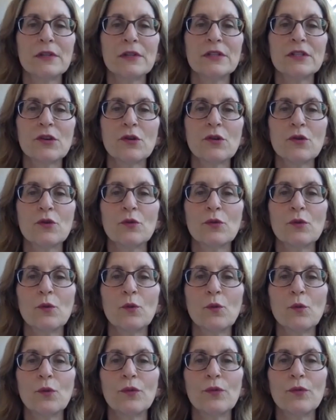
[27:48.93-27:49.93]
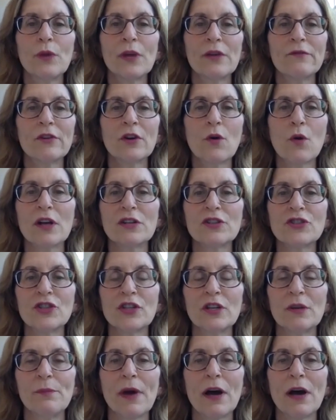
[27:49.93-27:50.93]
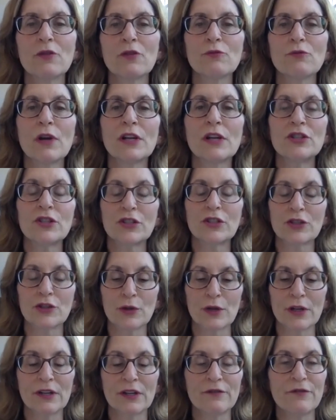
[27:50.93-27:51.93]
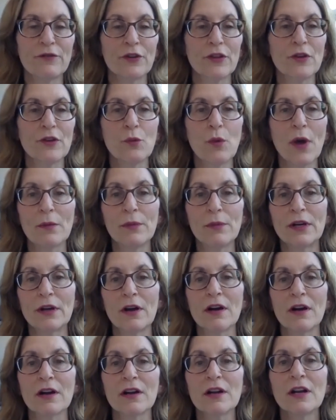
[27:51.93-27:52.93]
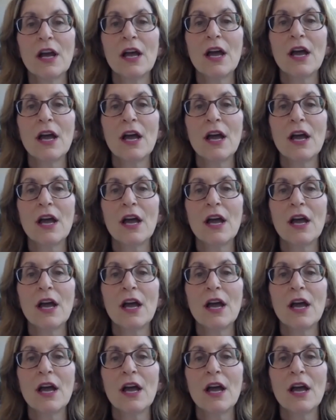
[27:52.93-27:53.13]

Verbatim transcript: so we have a question about registering for the webinar